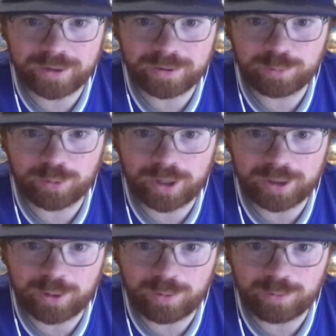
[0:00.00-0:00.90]

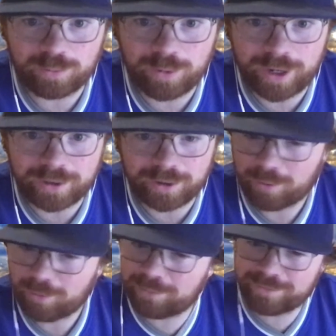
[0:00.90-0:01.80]

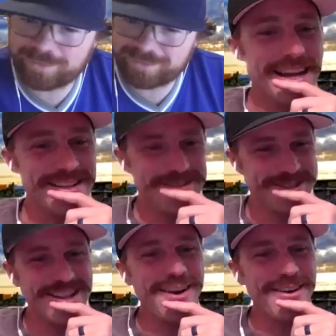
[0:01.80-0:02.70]
I
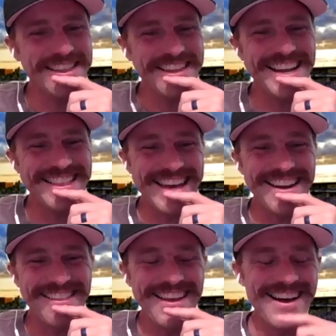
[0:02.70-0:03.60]
like that
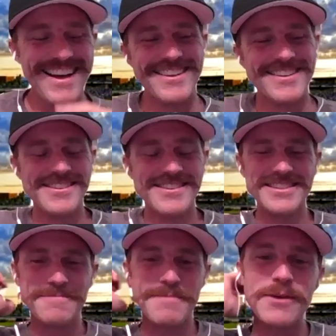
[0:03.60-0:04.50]
a lot.
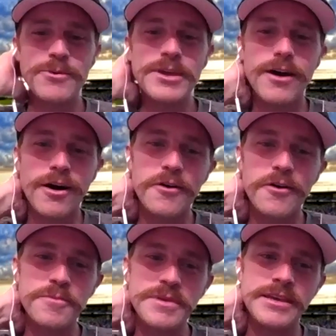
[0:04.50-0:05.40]
May we all
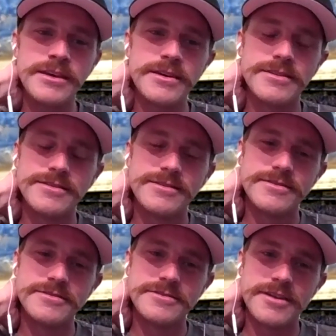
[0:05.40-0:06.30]
be
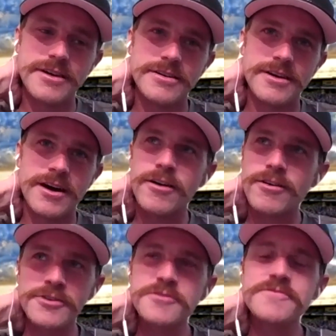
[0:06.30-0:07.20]
our
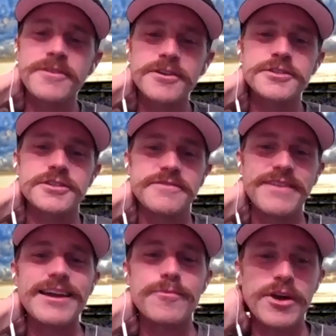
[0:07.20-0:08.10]
own version of
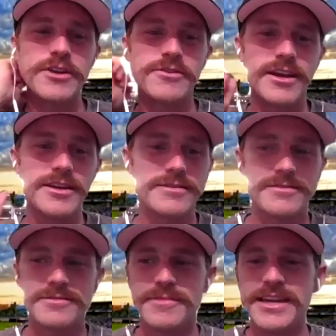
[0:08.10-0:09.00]
Adam Wainwright,
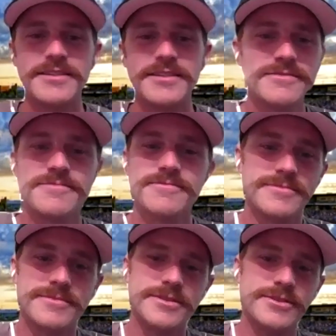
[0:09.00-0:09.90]
man.
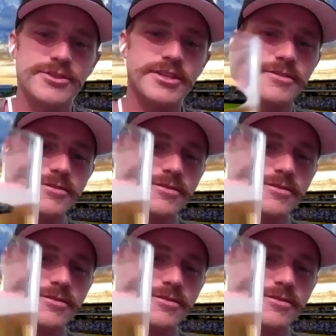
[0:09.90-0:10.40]
Cheers.